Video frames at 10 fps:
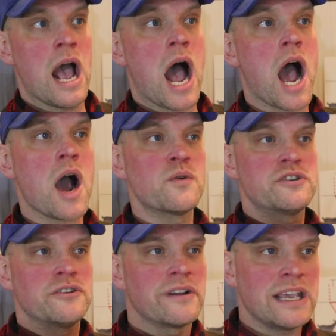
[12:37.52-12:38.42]
how
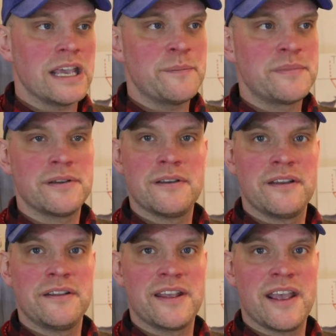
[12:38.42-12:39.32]
to keep
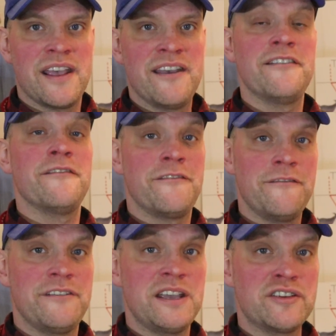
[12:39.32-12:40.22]
the
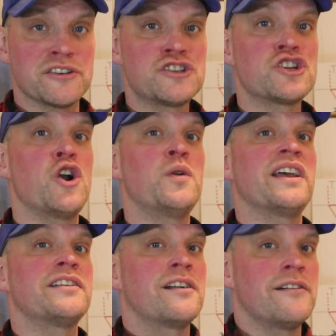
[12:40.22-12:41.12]
videos showed
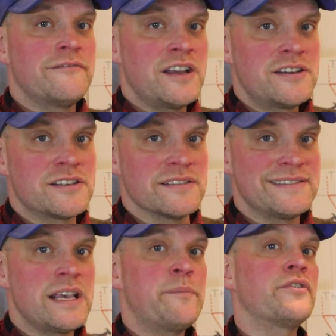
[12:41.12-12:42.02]
at the convention
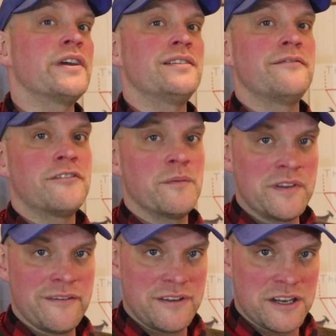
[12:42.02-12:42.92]
separated from
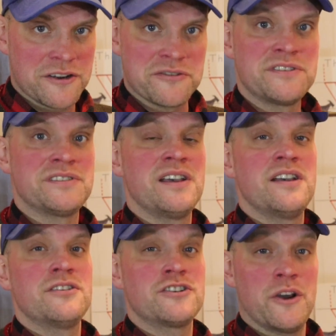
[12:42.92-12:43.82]
the videos
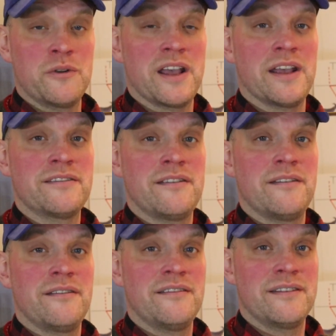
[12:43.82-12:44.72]
showed at
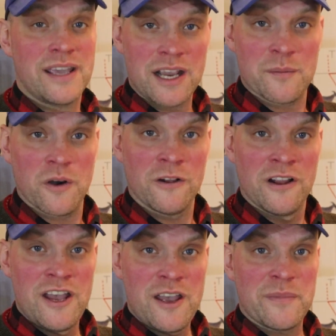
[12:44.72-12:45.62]
Kingdom Hall,
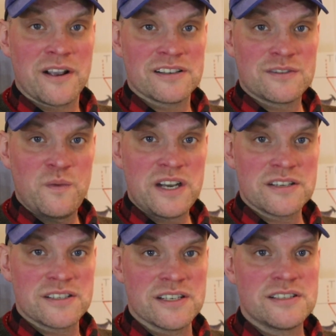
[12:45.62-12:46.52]
because
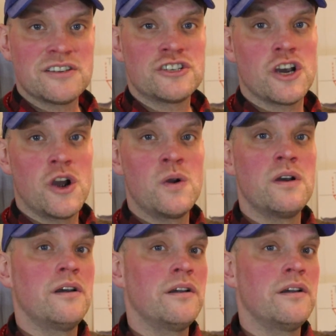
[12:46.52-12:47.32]
witnesses show